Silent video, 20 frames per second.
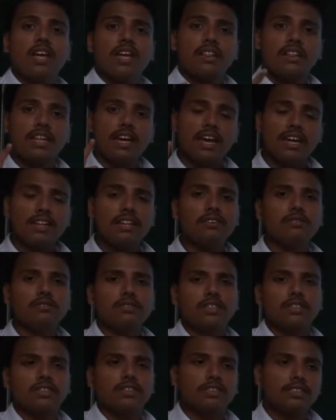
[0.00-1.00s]
The other
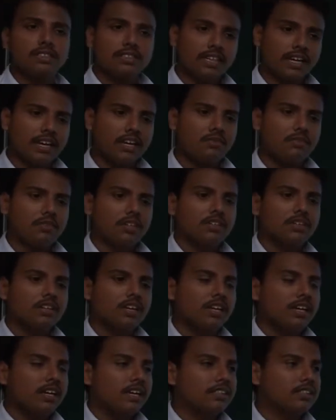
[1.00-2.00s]
one, the second one,
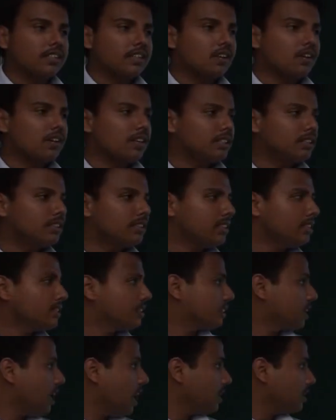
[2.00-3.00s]
is a cost that is
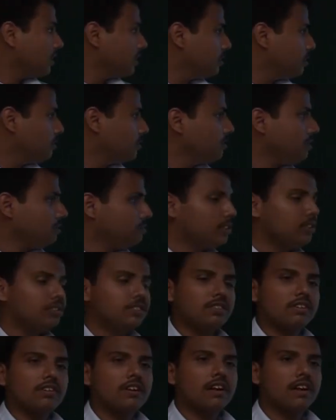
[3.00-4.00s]
attributable to
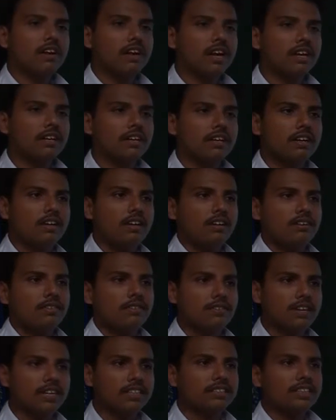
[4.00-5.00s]
the contract.
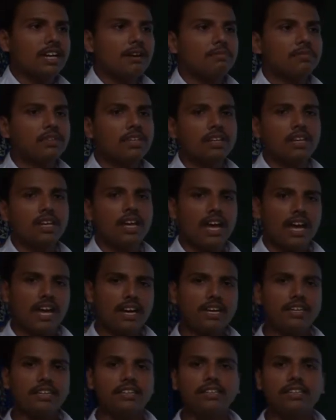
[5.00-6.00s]
For example, an
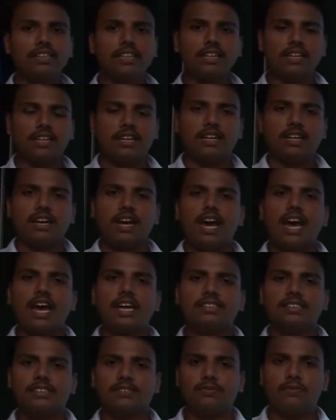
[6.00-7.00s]
entity
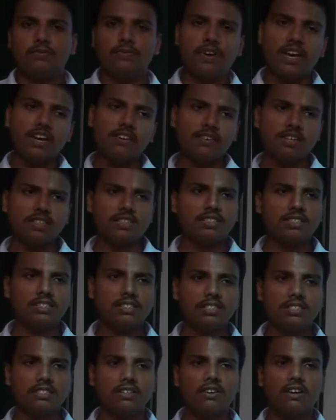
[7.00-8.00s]
has 5
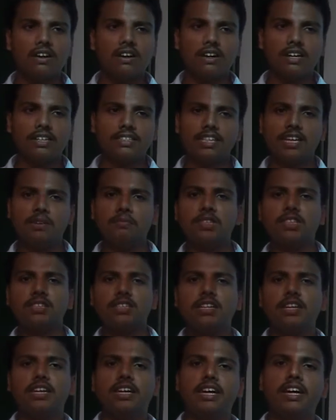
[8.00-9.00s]
construction contracts A, B,
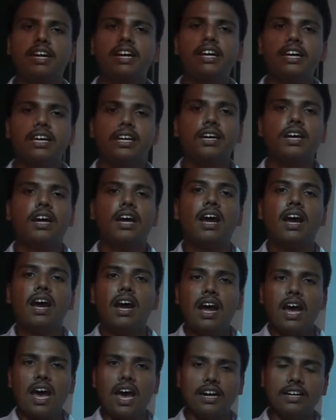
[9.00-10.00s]
C, D, and E,
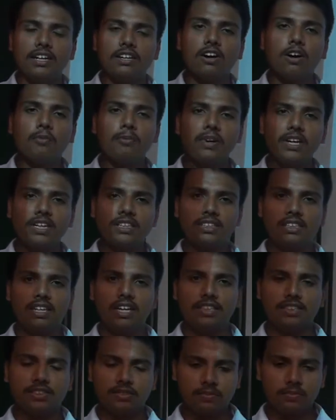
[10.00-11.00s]
and it operates
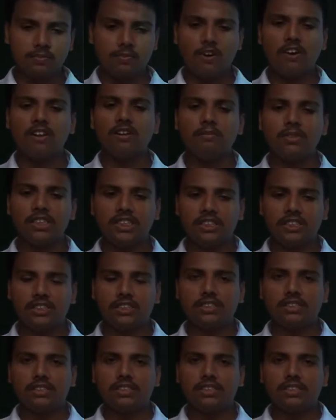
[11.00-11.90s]
a small machine